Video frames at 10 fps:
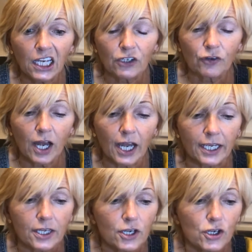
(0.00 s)
cry,
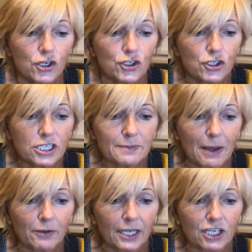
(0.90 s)
shut his
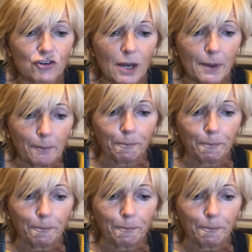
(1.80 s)
mouth like a trap,